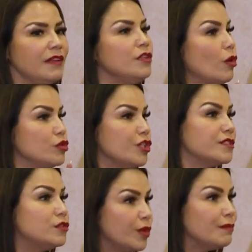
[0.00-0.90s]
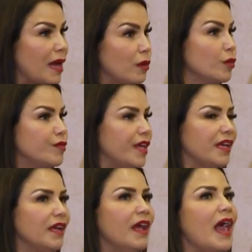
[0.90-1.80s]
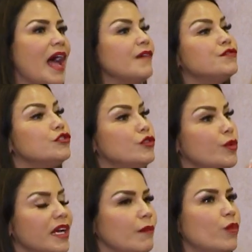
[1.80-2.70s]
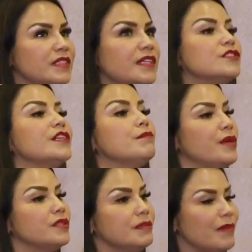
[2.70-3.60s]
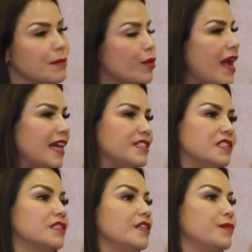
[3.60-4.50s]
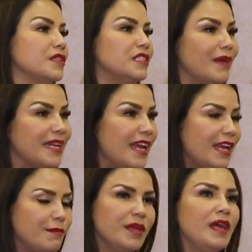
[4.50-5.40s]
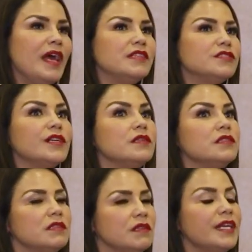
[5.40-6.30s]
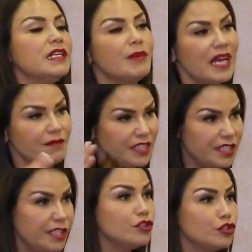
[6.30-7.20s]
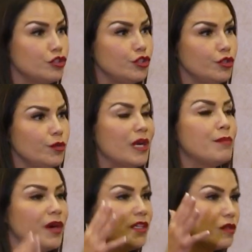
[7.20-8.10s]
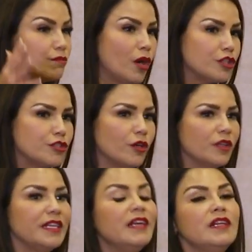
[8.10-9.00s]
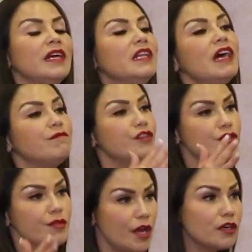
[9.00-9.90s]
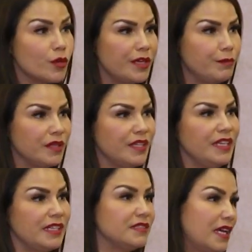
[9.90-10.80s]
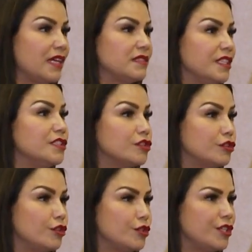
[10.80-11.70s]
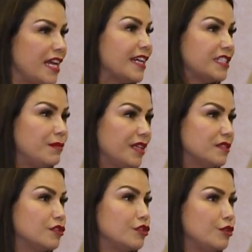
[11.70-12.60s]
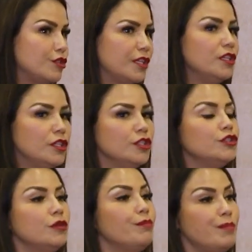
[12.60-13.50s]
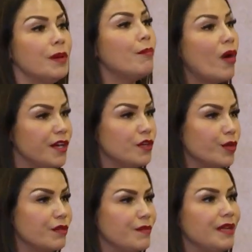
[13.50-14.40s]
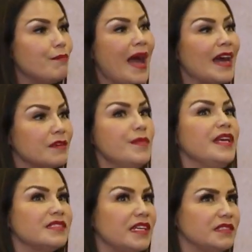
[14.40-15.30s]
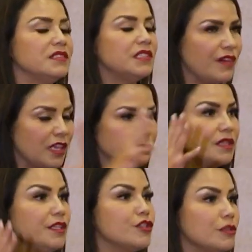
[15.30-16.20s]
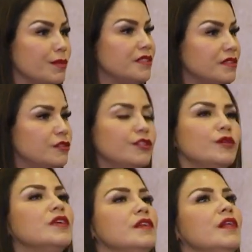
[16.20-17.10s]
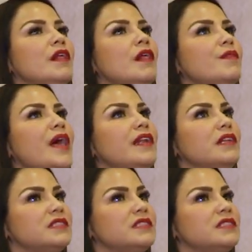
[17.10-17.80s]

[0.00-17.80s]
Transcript: you know, just doing my own thing. After doing, once I started building my brand and started building my name and started thinking about having an institute where I partnered with Marshall and leverage their credibility as, as an institution, academic institution, to be a partner with me, to back me as I develop the Leadership Institute. Then